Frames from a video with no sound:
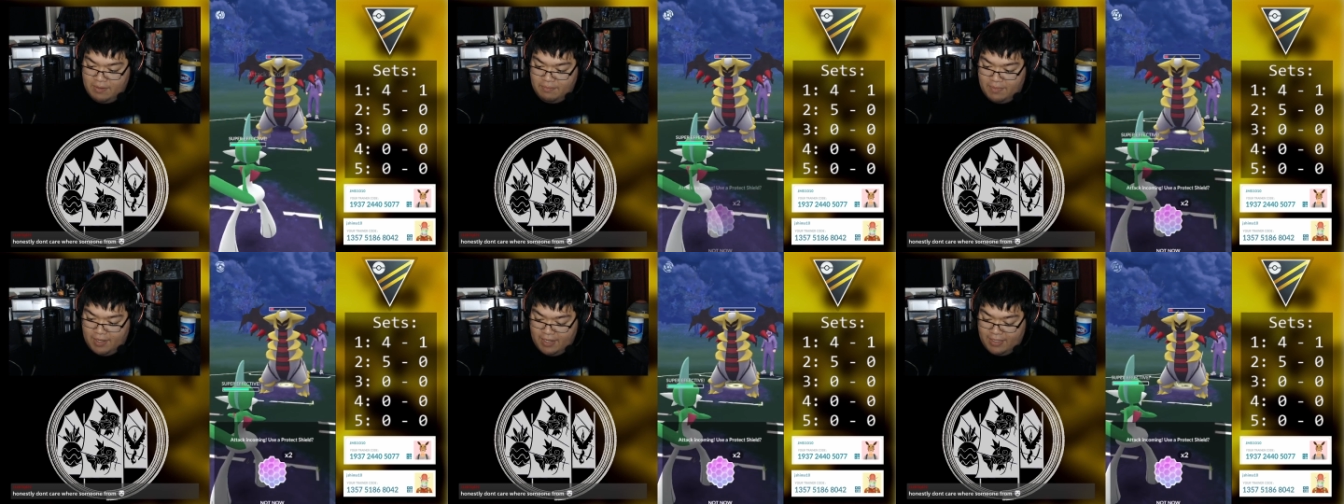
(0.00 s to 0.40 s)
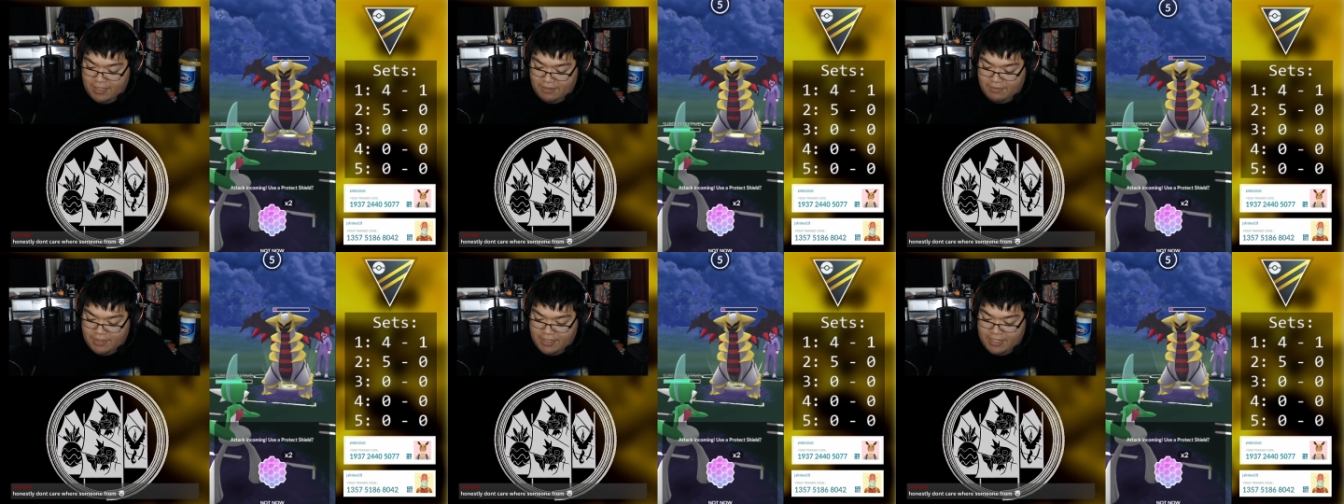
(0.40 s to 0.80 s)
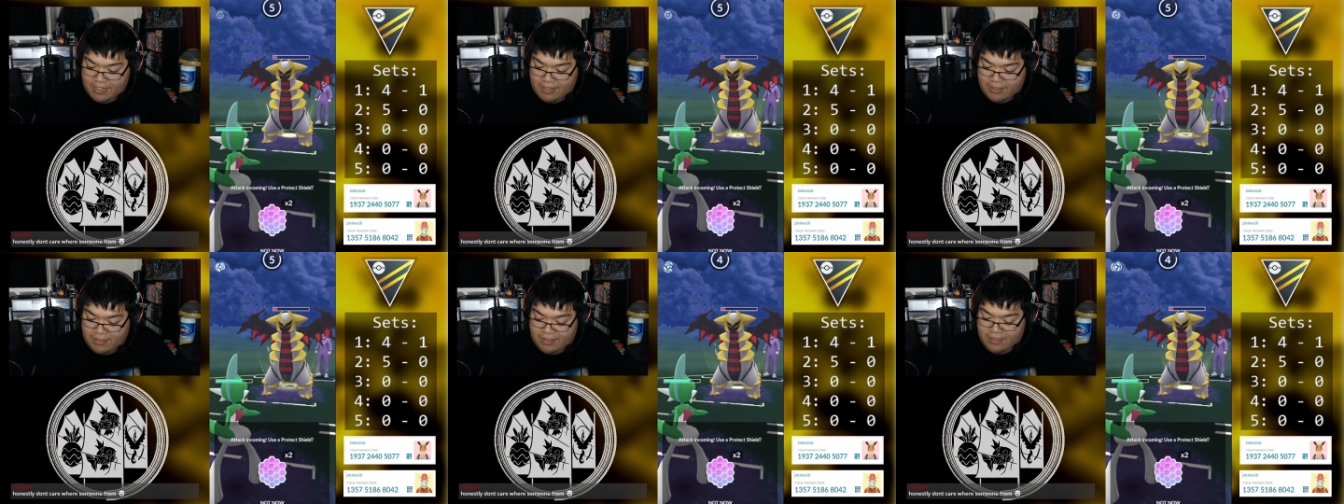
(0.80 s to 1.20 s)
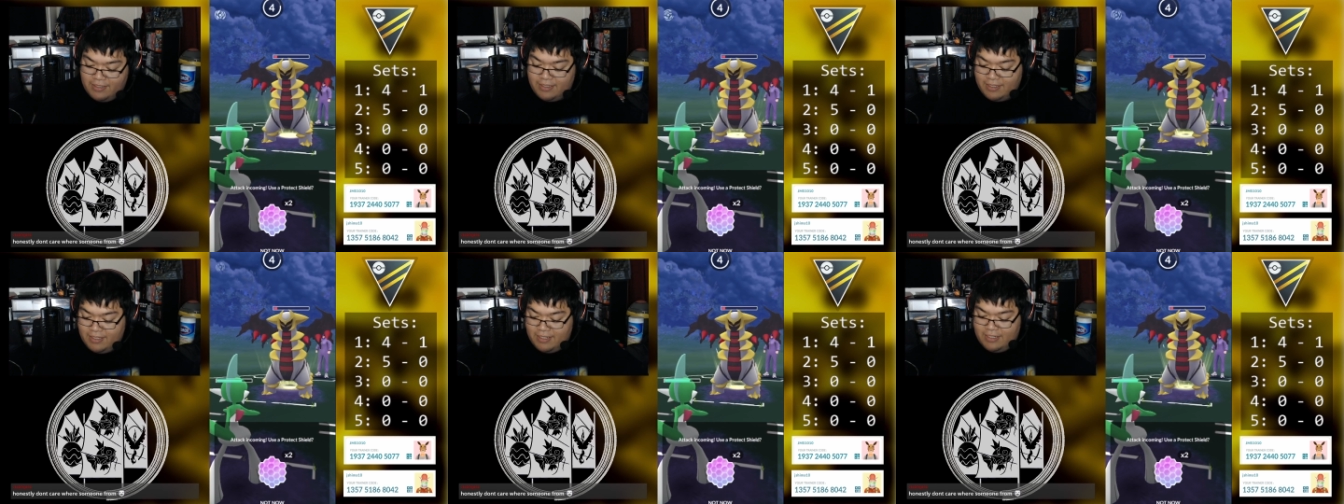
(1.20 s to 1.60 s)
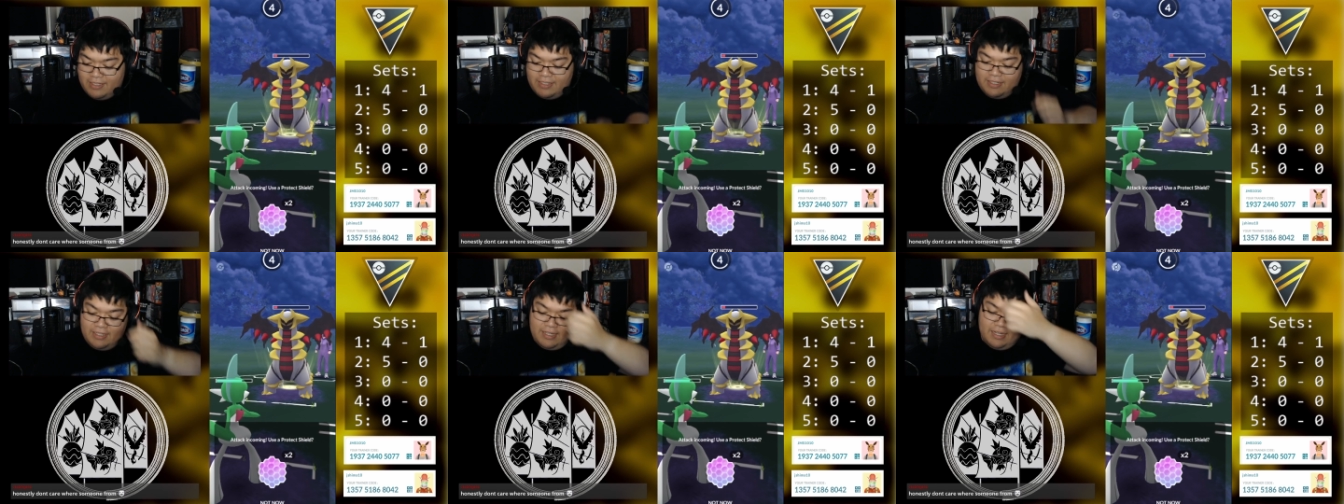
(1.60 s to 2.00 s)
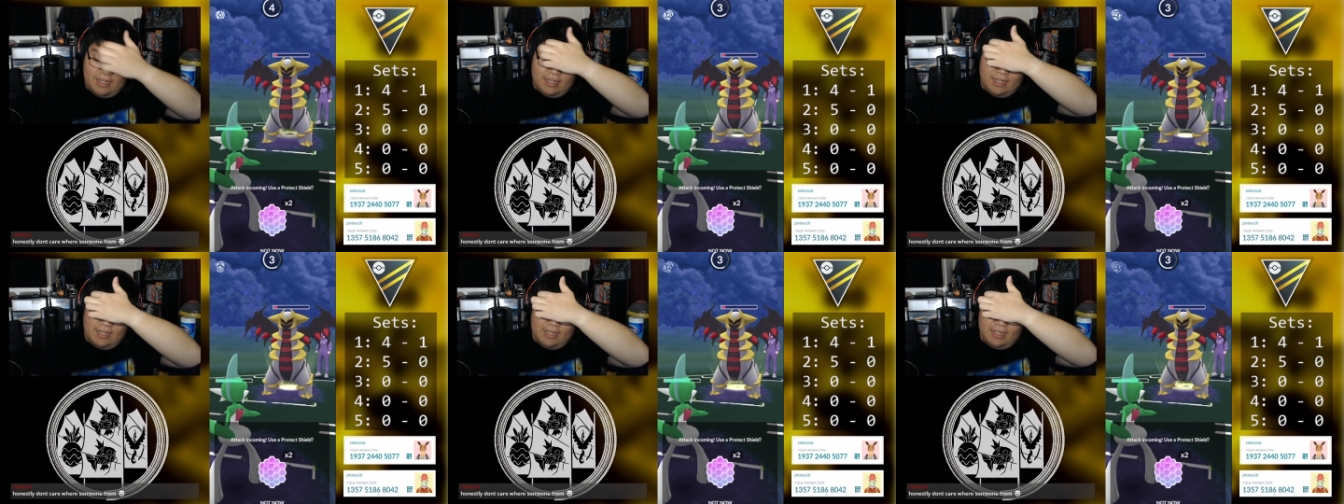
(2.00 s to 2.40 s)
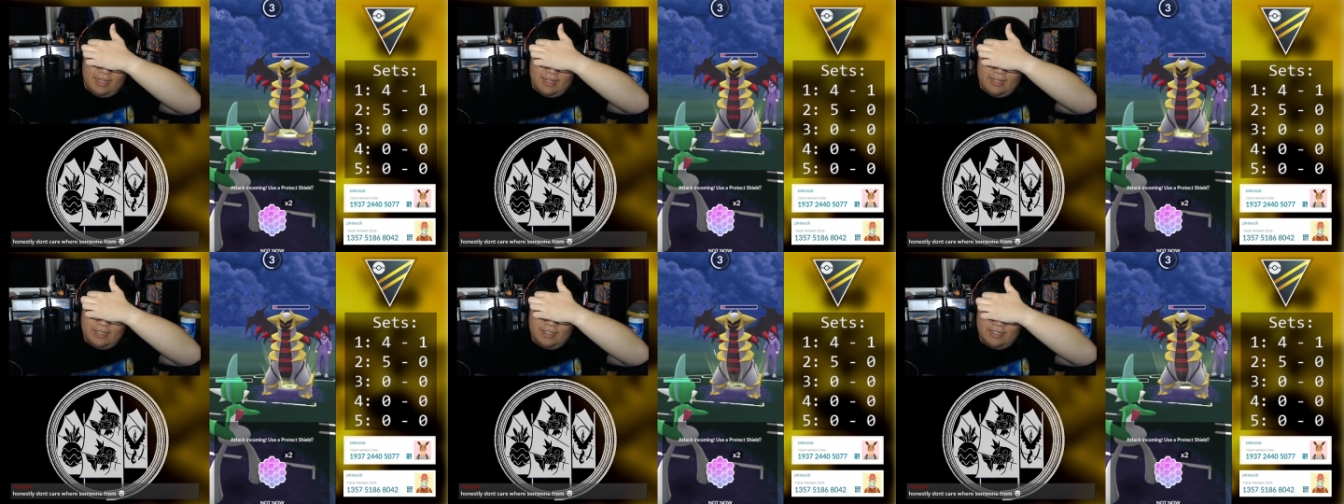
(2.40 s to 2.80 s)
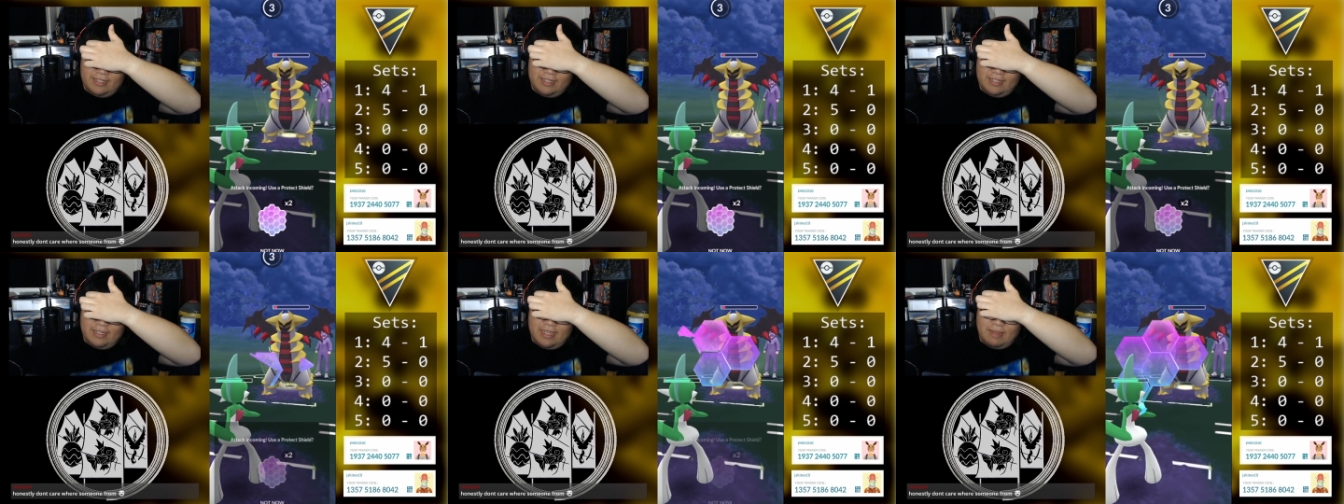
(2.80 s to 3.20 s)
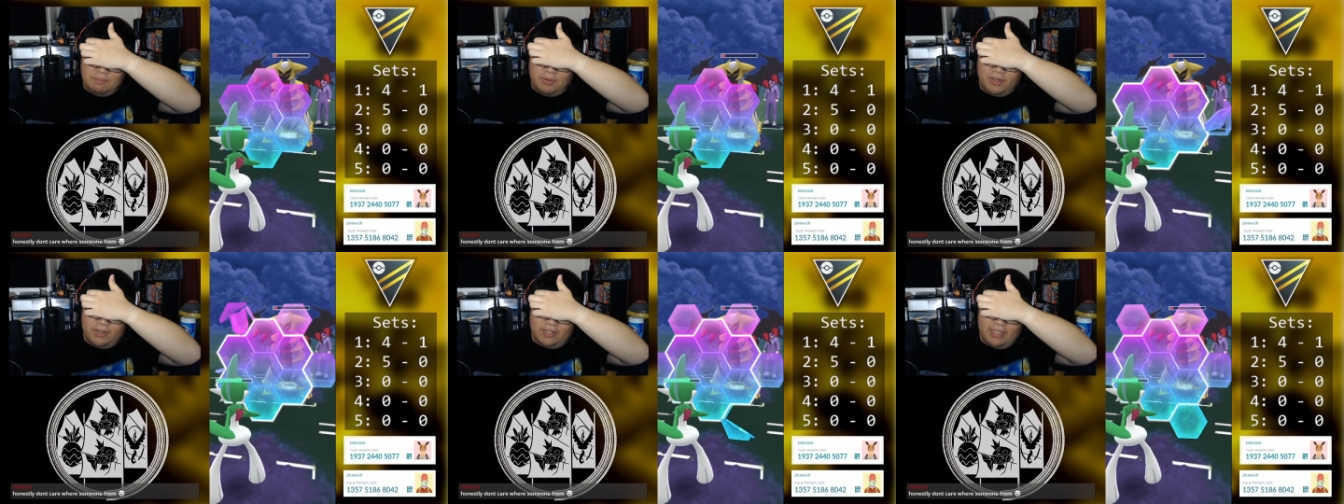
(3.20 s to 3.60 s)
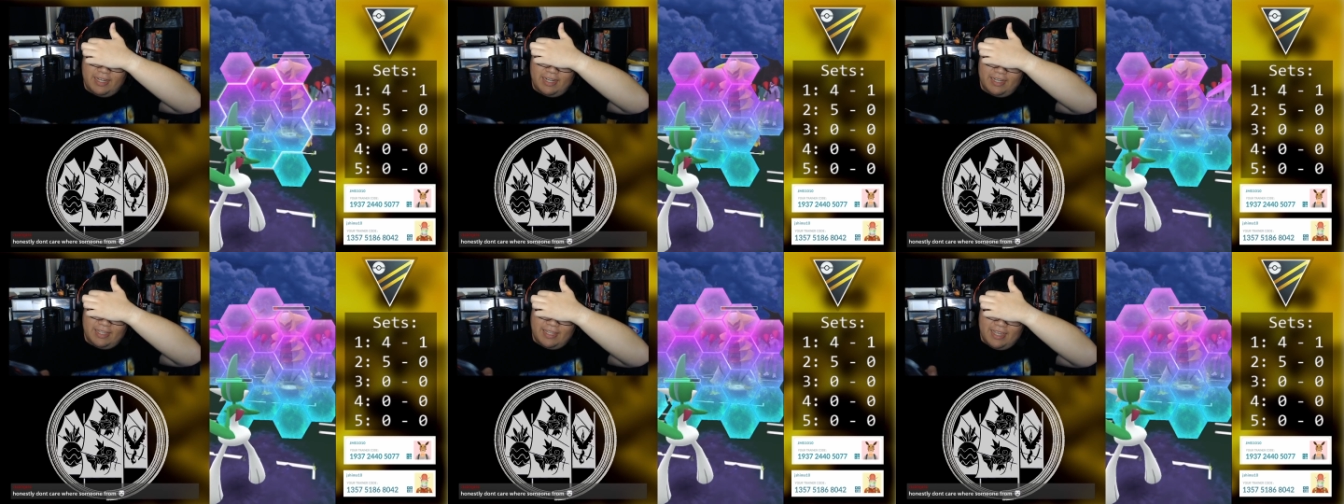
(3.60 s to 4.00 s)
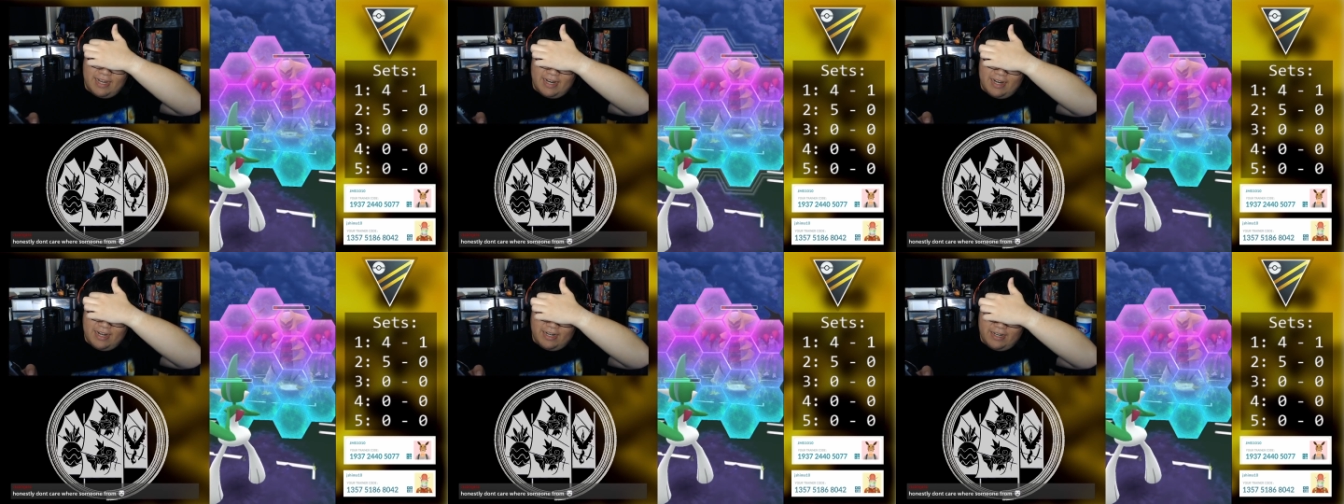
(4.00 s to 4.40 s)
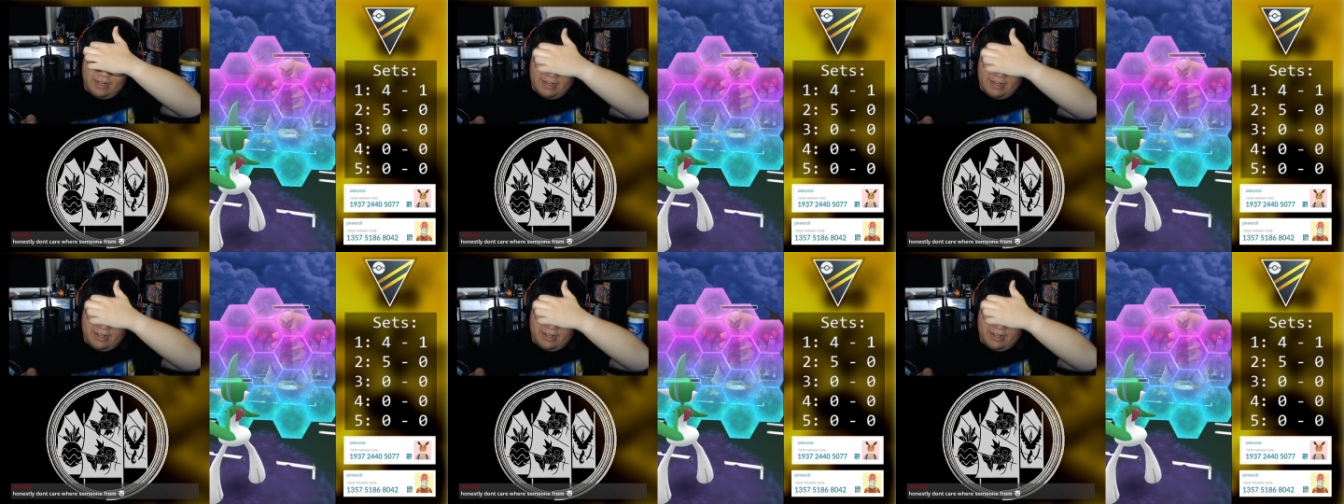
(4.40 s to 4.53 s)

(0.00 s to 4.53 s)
my lovely little uh, Empoleon there.